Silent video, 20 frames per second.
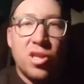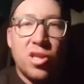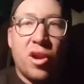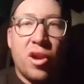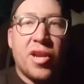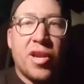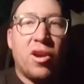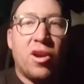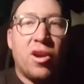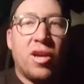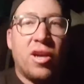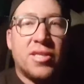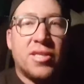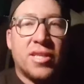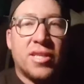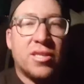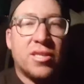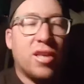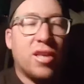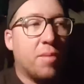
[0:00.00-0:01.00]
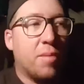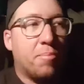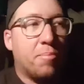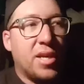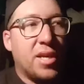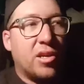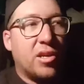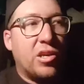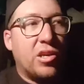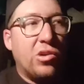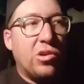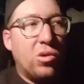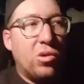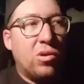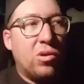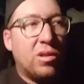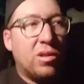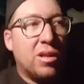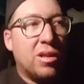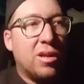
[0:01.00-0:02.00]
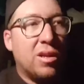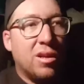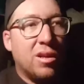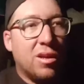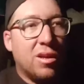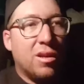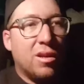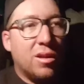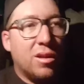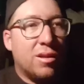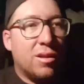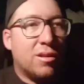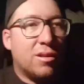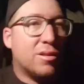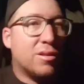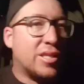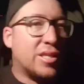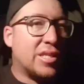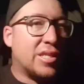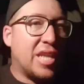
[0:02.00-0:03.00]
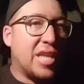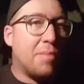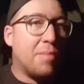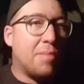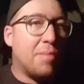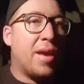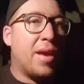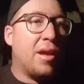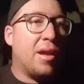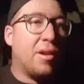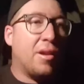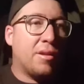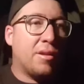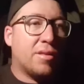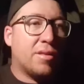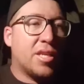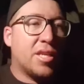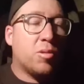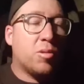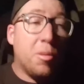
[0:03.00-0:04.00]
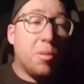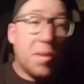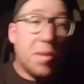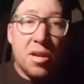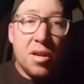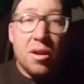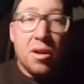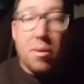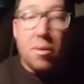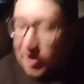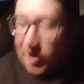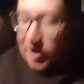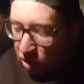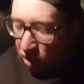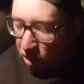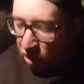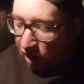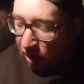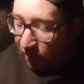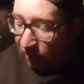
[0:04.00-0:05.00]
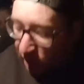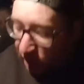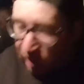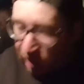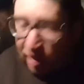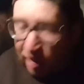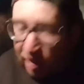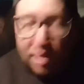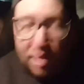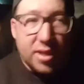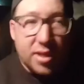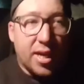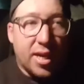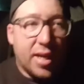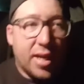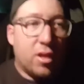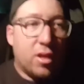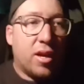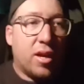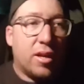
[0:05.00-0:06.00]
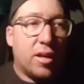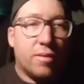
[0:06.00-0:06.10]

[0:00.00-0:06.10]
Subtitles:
Sorry guys, there's like a big cool steep mountain. This would have been an amazing drive in the daylight.